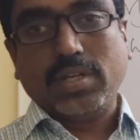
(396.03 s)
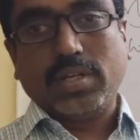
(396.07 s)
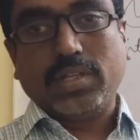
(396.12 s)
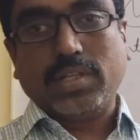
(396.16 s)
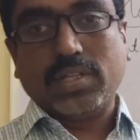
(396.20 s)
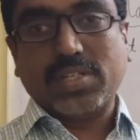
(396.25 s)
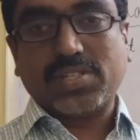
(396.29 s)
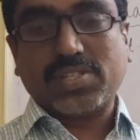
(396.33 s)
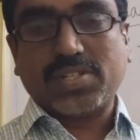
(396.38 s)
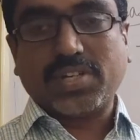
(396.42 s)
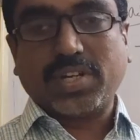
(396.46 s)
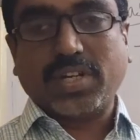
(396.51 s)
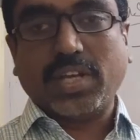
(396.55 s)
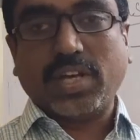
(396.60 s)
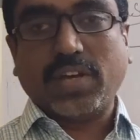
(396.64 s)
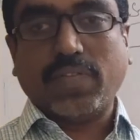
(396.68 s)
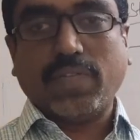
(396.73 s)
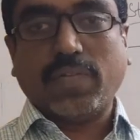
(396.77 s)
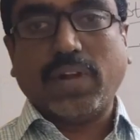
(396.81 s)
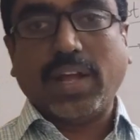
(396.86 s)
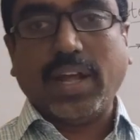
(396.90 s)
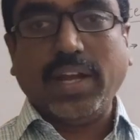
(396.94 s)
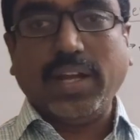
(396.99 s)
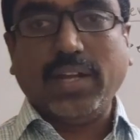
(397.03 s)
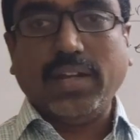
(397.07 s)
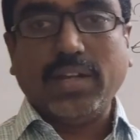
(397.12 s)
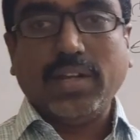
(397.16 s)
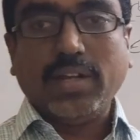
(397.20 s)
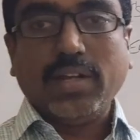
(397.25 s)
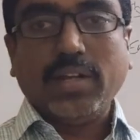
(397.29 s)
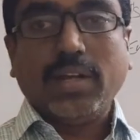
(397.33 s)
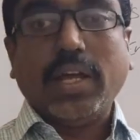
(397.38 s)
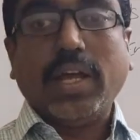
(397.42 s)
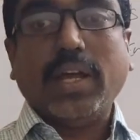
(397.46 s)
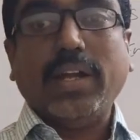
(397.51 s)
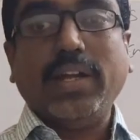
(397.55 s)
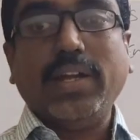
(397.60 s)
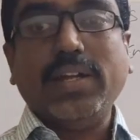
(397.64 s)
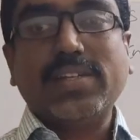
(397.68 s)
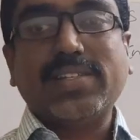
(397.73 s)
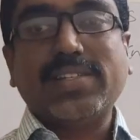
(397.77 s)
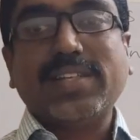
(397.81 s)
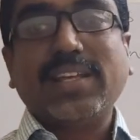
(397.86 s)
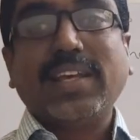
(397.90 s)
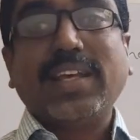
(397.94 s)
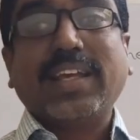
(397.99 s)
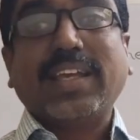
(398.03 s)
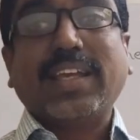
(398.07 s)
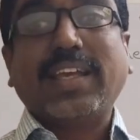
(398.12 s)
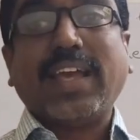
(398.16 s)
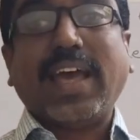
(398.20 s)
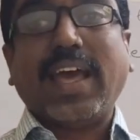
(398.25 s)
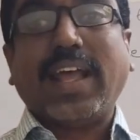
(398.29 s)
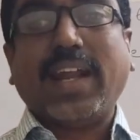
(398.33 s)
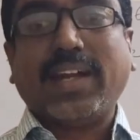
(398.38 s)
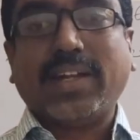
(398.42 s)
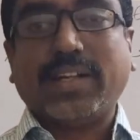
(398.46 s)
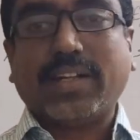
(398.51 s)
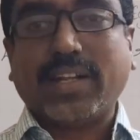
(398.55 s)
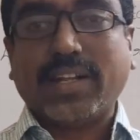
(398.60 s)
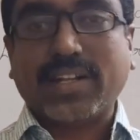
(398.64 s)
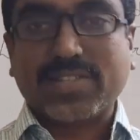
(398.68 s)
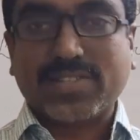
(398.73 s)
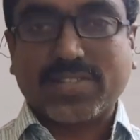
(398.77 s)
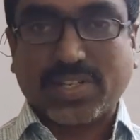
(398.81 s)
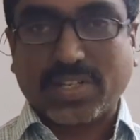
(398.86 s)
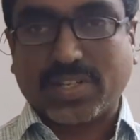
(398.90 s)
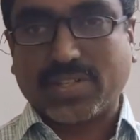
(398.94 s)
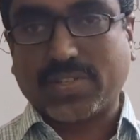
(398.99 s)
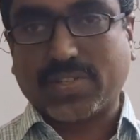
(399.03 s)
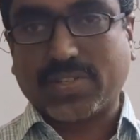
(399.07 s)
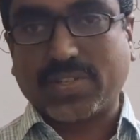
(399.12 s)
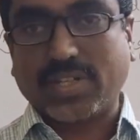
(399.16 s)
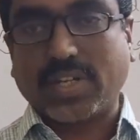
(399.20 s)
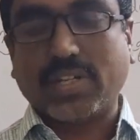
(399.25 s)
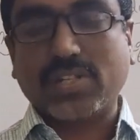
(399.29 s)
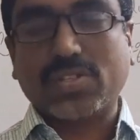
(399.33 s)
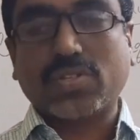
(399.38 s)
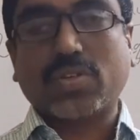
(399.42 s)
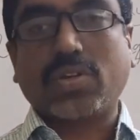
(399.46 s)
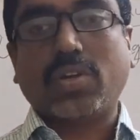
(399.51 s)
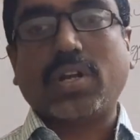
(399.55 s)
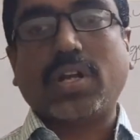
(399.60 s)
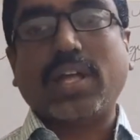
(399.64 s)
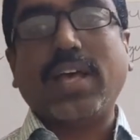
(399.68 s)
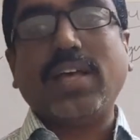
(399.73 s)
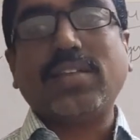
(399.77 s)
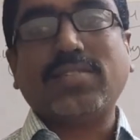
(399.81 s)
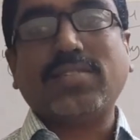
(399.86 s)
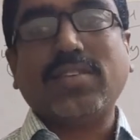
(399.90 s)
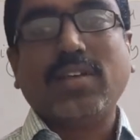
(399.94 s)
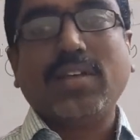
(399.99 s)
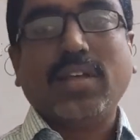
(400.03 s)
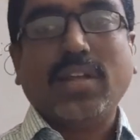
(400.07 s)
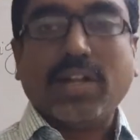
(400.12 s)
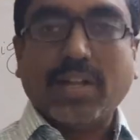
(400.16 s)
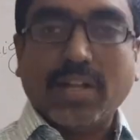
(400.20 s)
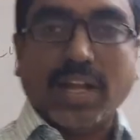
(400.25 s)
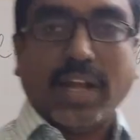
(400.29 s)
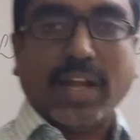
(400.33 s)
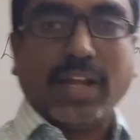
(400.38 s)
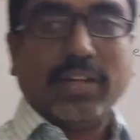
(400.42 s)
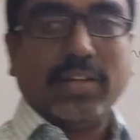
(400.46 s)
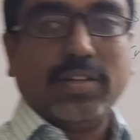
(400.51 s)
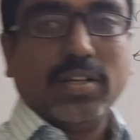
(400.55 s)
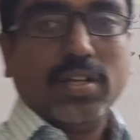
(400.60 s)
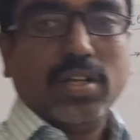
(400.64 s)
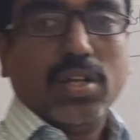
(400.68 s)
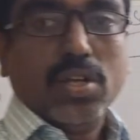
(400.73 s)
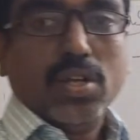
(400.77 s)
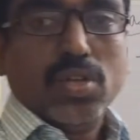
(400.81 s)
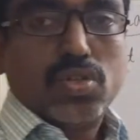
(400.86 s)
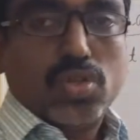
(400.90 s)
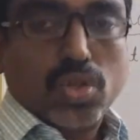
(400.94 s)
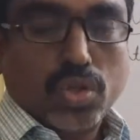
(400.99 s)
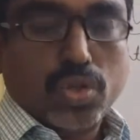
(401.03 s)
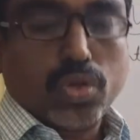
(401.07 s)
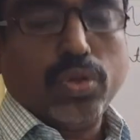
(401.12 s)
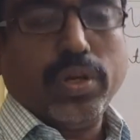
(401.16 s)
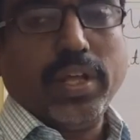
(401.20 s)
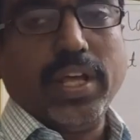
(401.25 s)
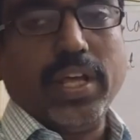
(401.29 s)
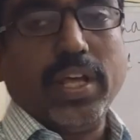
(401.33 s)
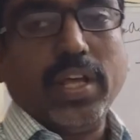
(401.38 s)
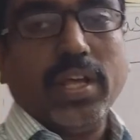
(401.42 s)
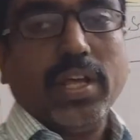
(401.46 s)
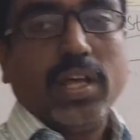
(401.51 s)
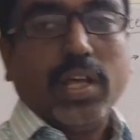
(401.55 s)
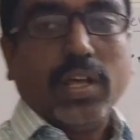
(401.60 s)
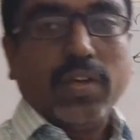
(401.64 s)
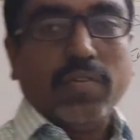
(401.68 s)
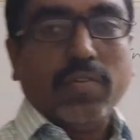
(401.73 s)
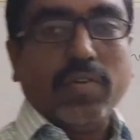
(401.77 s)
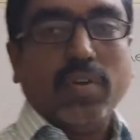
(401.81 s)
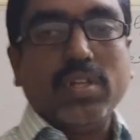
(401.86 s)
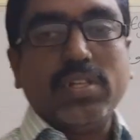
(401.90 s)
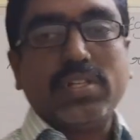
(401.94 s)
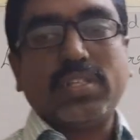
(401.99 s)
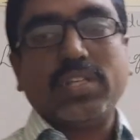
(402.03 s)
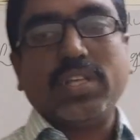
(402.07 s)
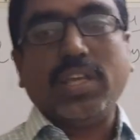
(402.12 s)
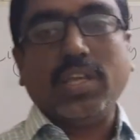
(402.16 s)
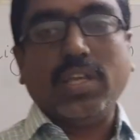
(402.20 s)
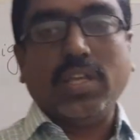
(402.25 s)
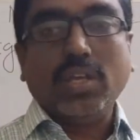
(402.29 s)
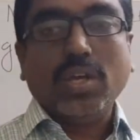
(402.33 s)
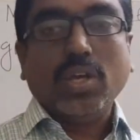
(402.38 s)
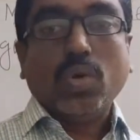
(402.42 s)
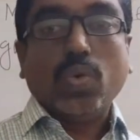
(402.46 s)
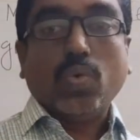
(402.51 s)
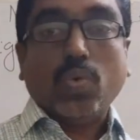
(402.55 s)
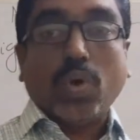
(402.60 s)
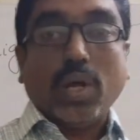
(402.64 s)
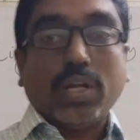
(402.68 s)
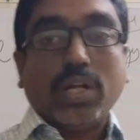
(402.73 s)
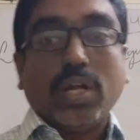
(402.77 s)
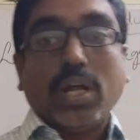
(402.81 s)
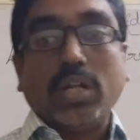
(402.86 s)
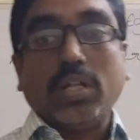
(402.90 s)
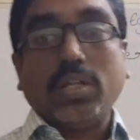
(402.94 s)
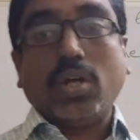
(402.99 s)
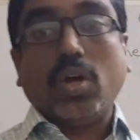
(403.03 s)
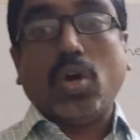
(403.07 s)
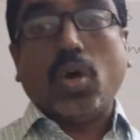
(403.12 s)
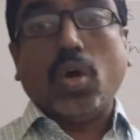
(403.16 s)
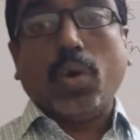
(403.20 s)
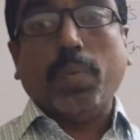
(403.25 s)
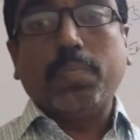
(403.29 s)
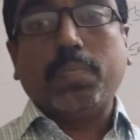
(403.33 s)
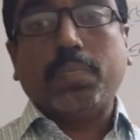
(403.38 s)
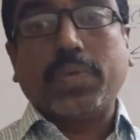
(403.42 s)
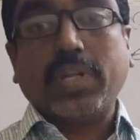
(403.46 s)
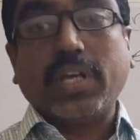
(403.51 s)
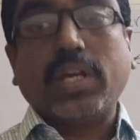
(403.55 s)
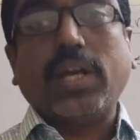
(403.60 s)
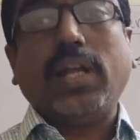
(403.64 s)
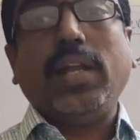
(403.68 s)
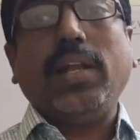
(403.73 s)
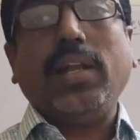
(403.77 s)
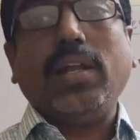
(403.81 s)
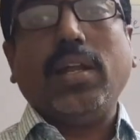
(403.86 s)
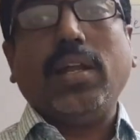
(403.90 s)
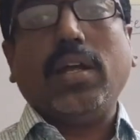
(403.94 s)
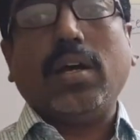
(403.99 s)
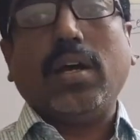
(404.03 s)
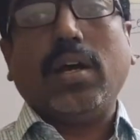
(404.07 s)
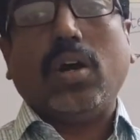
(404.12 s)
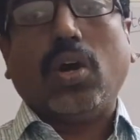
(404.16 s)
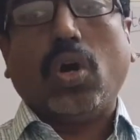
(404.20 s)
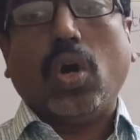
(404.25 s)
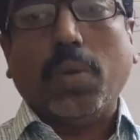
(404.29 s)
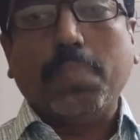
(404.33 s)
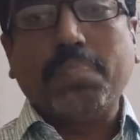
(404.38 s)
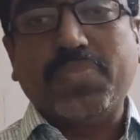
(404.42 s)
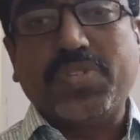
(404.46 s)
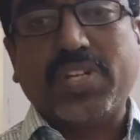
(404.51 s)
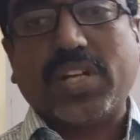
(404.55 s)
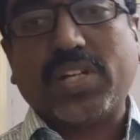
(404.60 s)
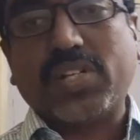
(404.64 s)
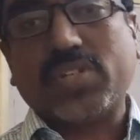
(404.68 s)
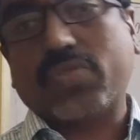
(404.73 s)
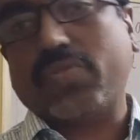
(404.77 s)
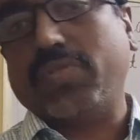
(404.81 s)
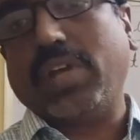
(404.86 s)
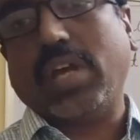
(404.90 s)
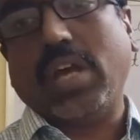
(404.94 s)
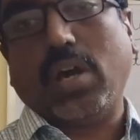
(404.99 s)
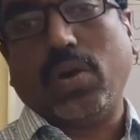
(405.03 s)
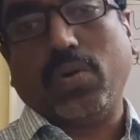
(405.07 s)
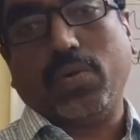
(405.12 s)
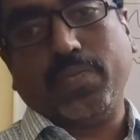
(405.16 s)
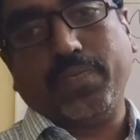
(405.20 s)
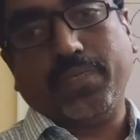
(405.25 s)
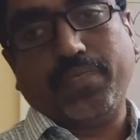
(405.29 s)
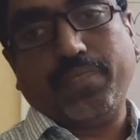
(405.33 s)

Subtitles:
The study of light and its characteristics, that is called as light. So today we will see what are the optical objects we have.